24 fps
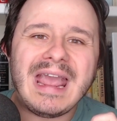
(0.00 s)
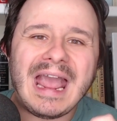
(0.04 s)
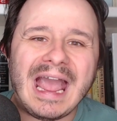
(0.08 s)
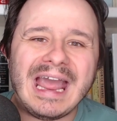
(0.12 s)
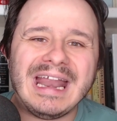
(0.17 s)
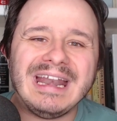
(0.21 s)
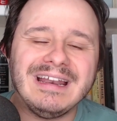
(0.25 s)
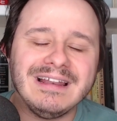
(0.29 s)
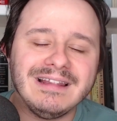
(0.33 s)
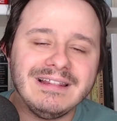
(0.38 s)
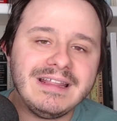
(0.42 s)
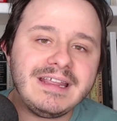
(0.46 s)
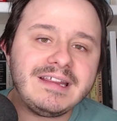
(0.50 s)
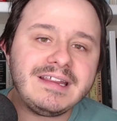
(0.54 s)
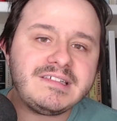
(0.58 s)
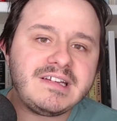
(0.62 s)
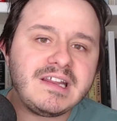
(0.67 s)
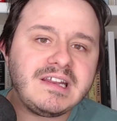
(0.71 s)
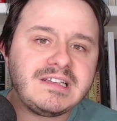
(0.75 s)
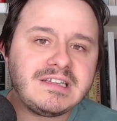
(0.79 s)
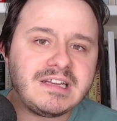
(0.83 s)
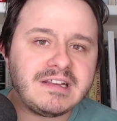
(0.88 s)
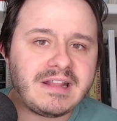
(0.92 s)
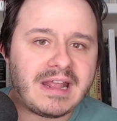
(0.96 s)
And
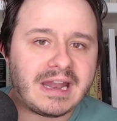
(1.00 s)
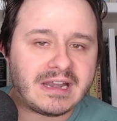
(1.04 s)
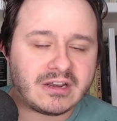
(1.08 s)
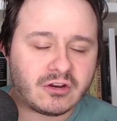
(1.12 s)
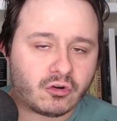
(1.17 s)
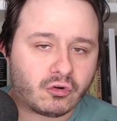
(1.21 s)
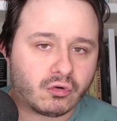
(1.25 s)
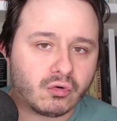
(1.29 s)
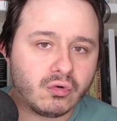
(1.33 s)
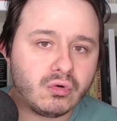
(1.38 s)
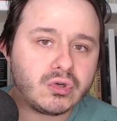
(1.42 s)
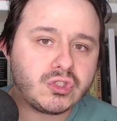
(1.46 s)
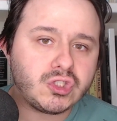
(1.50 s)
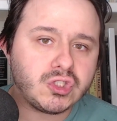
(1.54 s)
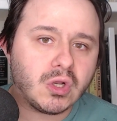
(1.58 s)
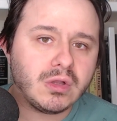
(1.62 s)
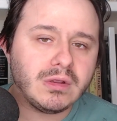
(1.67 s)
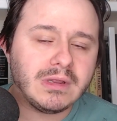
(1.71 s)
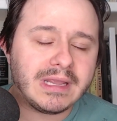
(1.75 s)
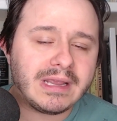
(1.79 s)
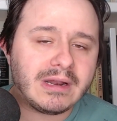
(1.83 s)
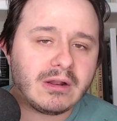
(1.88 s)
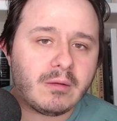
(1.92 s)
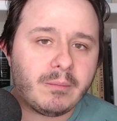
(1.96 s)
listen to that
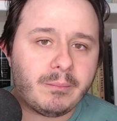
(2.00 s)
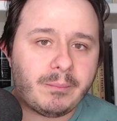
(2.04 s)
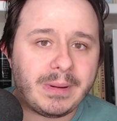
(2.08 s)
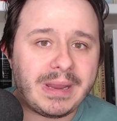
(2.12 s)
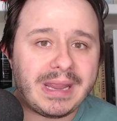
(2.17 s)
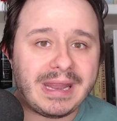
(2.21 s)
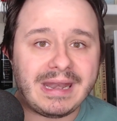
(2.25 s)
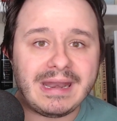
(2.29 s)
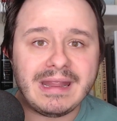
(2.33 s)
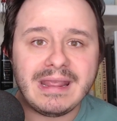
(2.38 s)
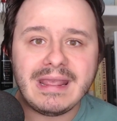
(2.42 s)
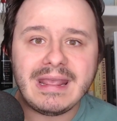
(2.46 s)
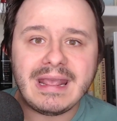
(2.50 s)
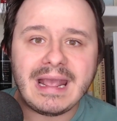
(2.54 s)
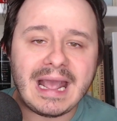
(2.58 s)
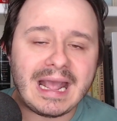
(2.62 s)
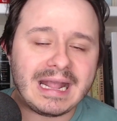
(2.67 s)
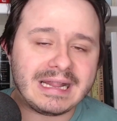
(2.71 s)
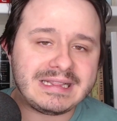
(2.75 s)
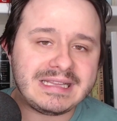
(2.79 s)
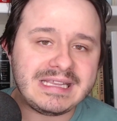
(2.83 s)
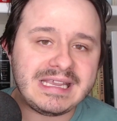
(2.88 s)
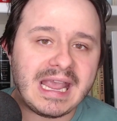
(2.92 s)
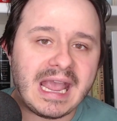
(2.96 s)
crucial little bit
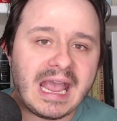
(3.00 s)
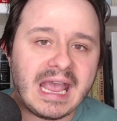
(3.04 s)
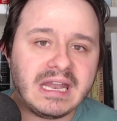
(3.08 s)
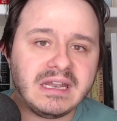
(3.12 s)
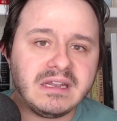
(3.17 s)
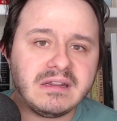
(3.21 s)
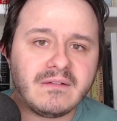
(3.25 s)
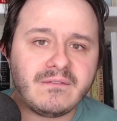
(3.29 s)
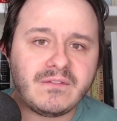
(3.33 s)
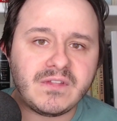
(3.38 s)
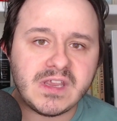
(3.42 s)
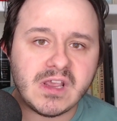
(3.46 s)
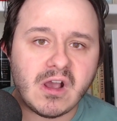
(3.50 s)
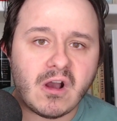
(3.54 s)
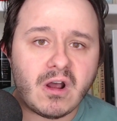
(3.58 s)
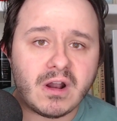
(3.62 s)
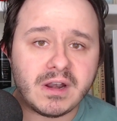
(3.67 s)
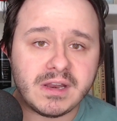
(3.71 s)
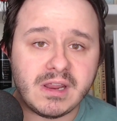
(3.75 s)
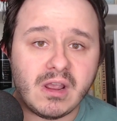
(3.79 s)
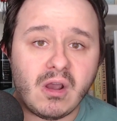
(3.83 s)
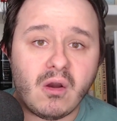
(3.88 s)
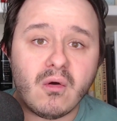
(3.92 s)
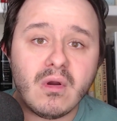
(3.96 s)
at the end of the
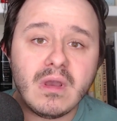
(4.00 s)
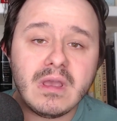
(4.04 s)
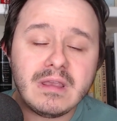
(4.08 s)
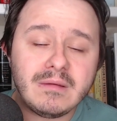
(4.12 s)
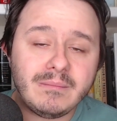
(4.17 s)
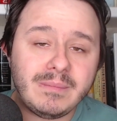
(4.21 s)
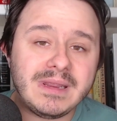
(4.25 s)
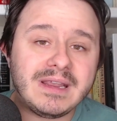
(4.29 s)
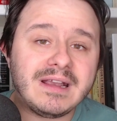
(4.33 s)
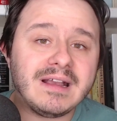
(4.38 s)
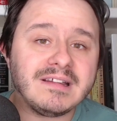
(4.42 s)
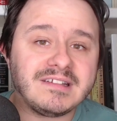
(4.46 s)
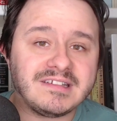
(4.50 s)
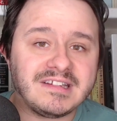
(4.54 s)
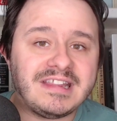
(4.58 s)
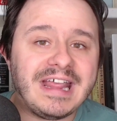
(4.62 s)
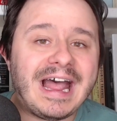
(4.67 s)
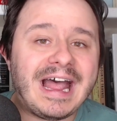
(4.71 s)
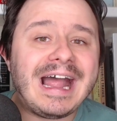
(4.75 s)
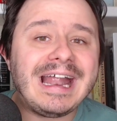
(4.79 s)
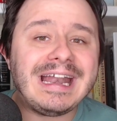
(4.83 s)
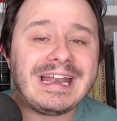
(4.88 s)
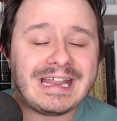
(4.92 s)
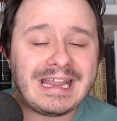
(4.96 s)
audio, because
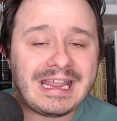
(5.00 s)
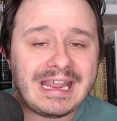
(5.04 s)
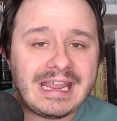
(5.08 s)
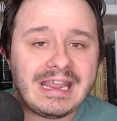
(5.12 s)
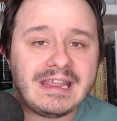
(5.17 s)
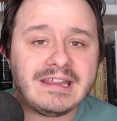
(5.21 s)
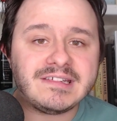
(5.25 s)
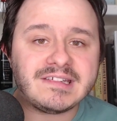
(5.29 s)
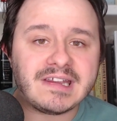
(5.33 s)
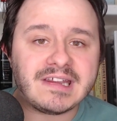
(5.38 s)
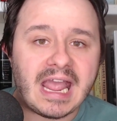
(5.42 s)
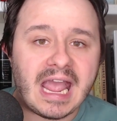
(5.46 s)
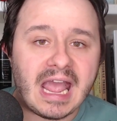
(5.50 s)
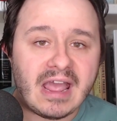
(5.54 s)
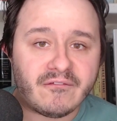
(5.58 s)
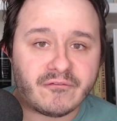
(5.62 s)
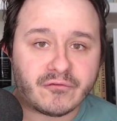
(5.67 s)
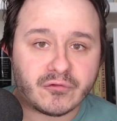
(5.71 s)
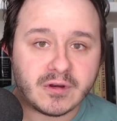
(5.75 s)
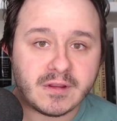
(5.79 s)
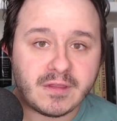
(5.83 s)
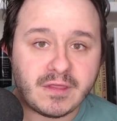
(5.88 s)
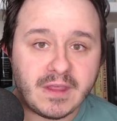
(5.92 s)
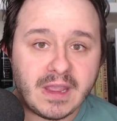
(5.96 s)
that is
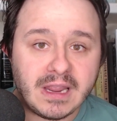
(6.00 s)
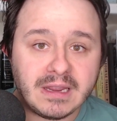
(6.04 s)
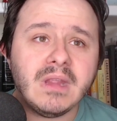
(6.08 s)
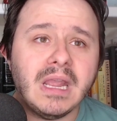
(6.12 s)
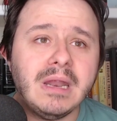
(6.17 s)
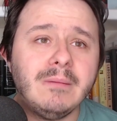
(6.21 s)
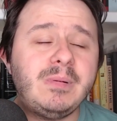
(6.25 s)
everything.